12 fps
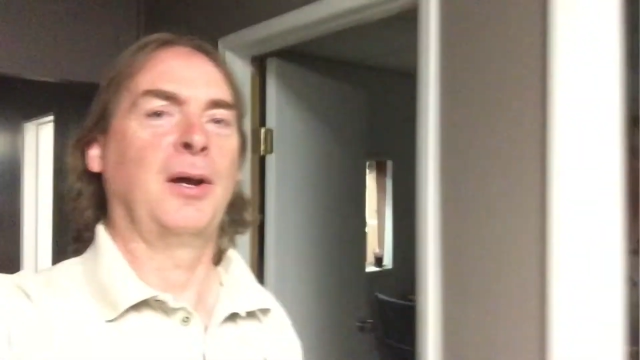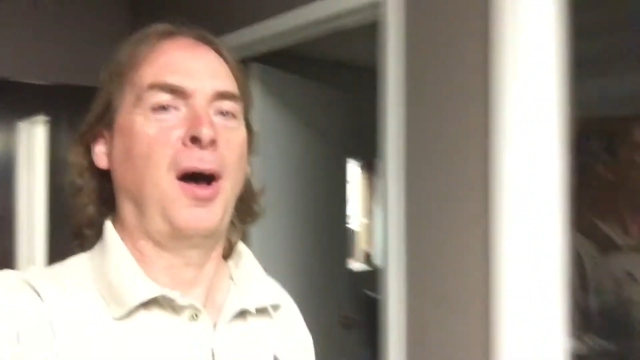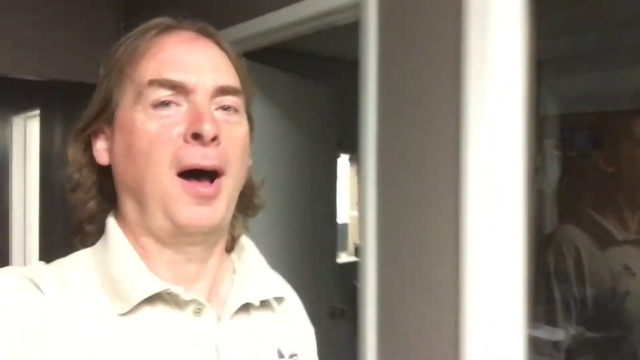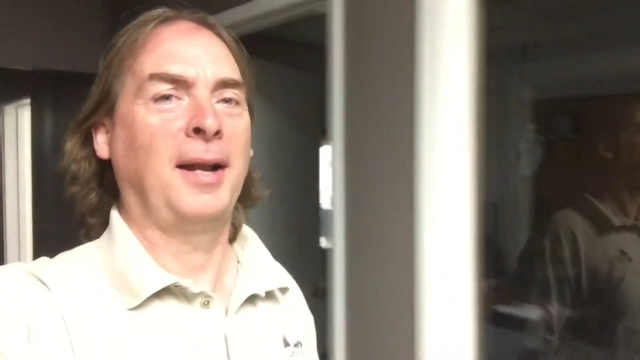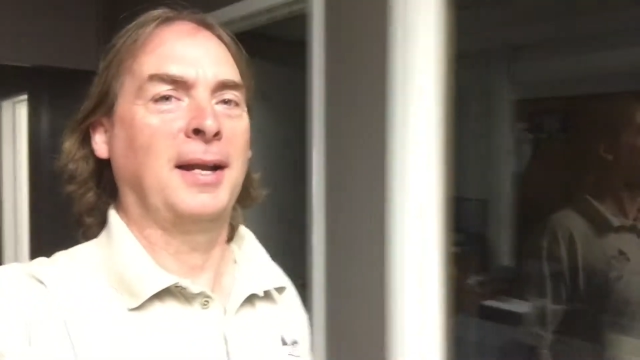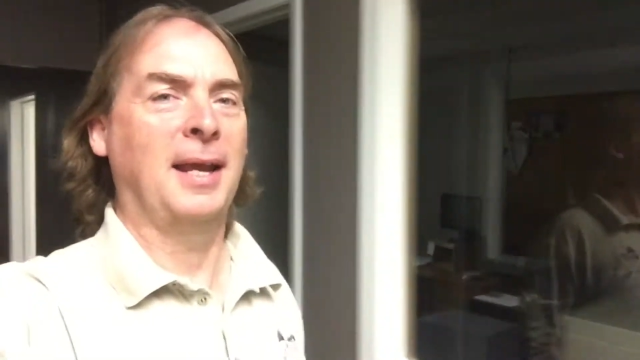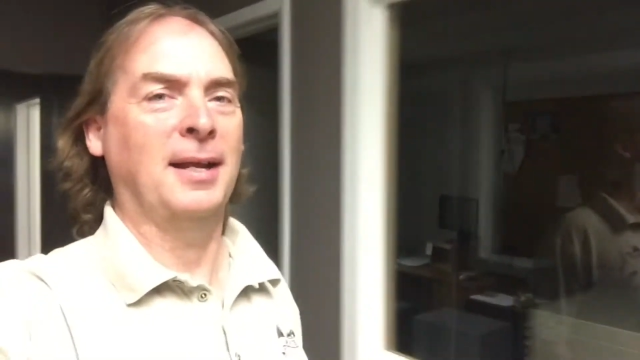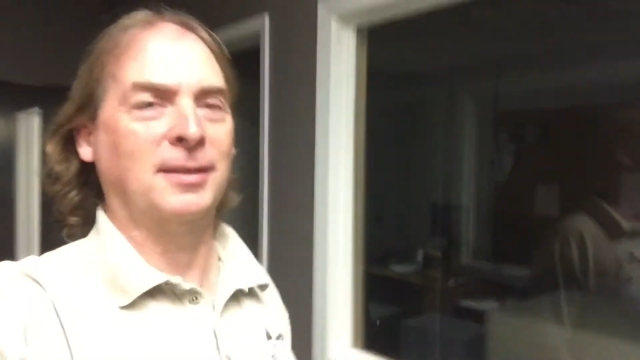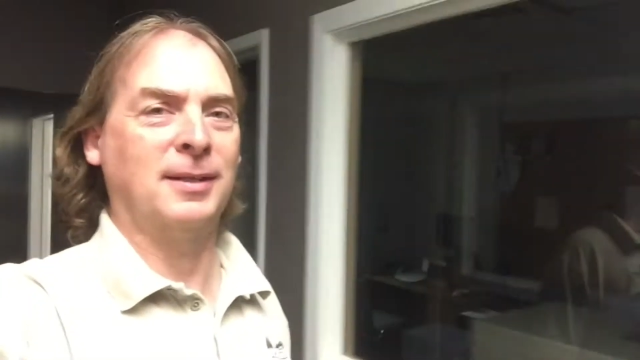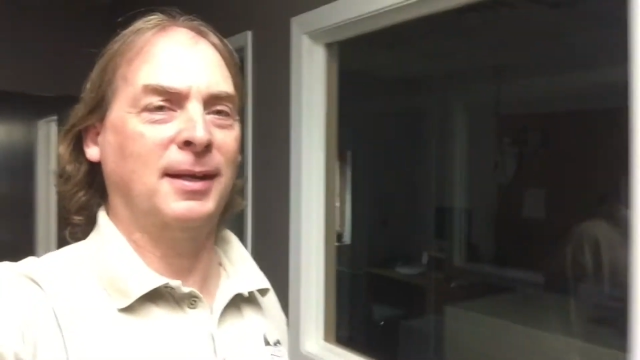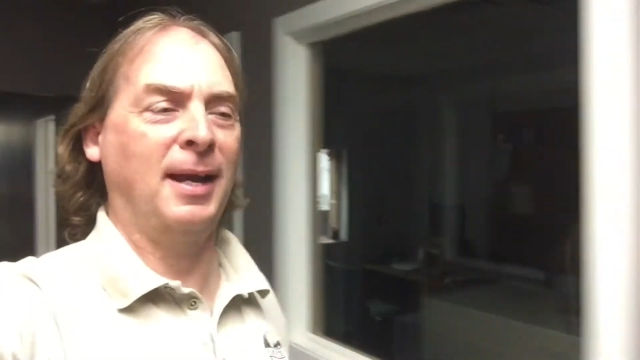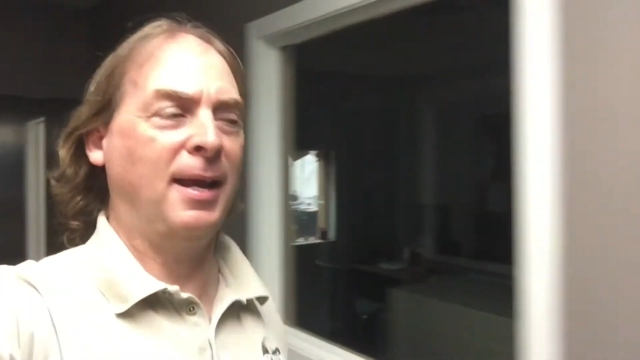hot again
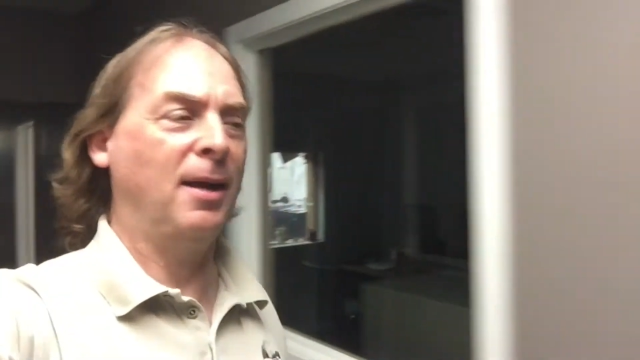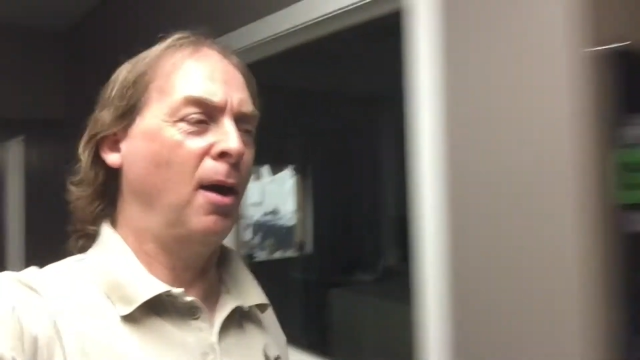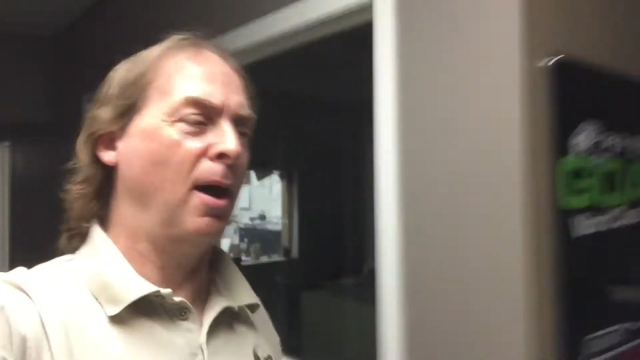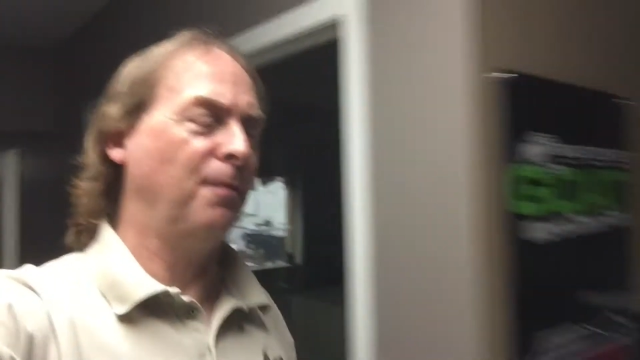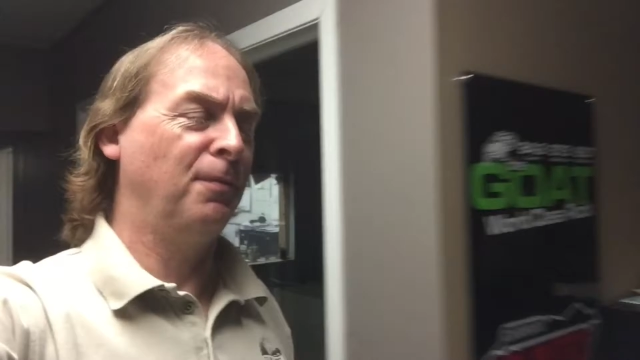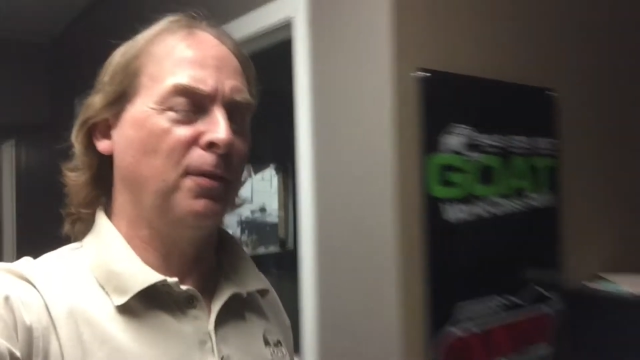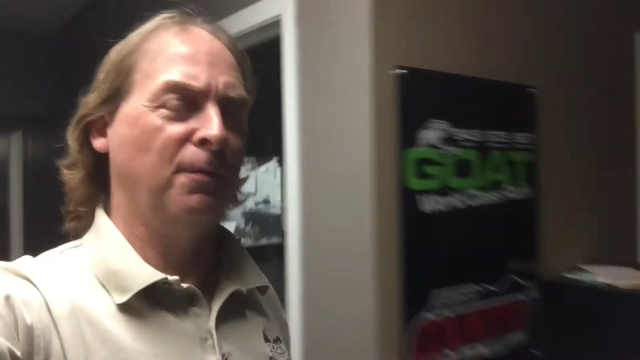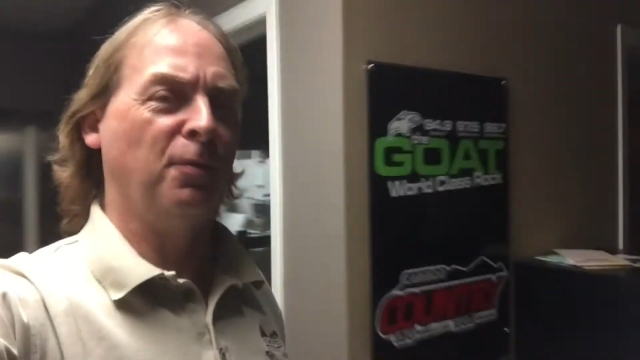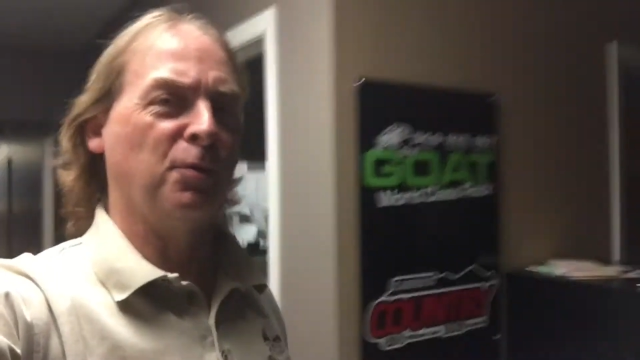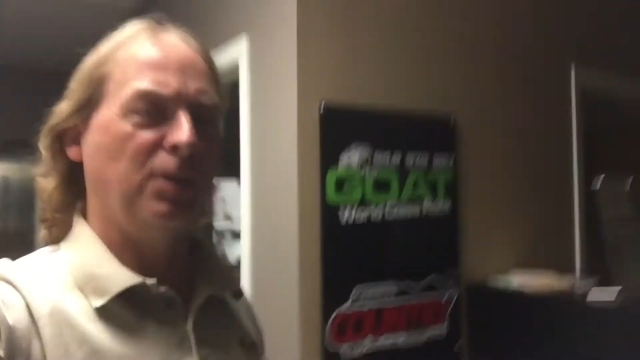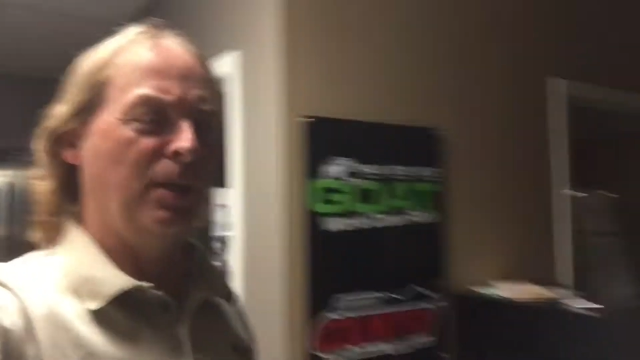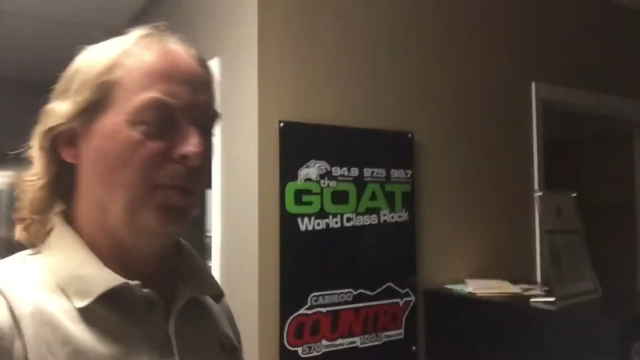today, hot for the
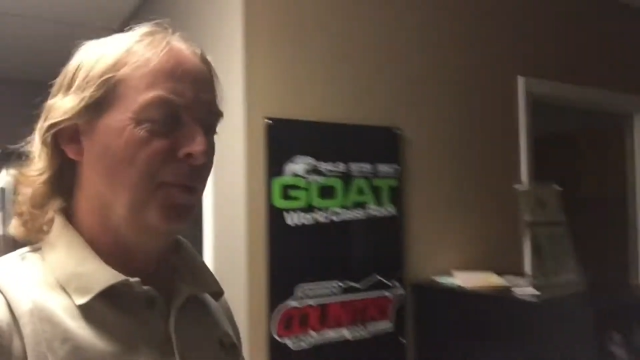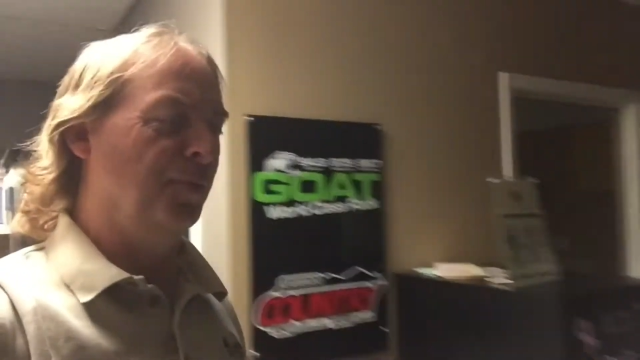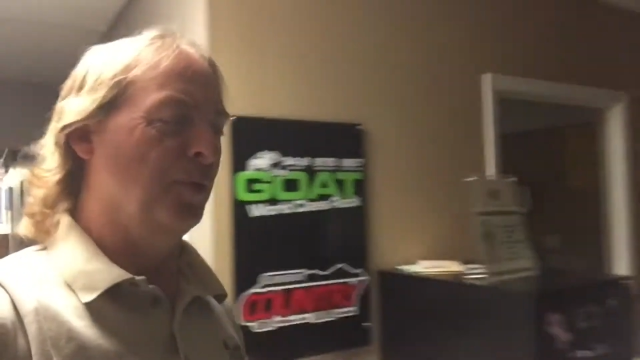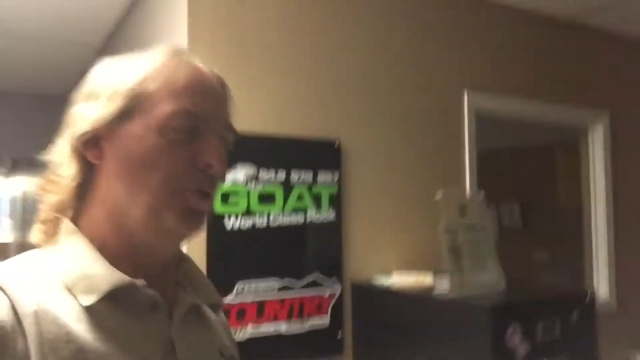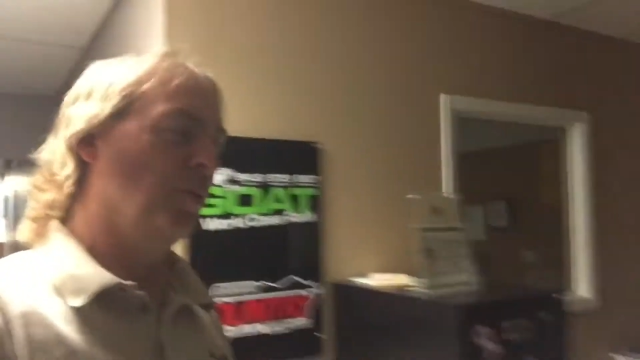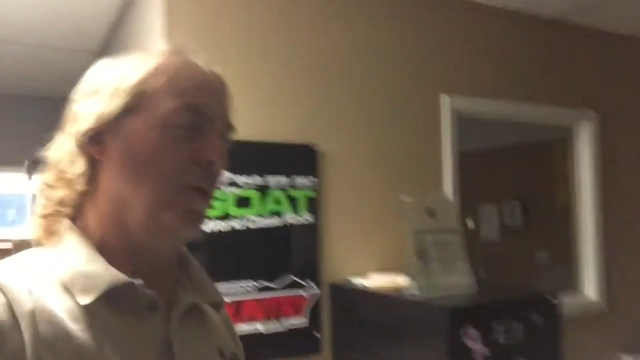foreseeable future,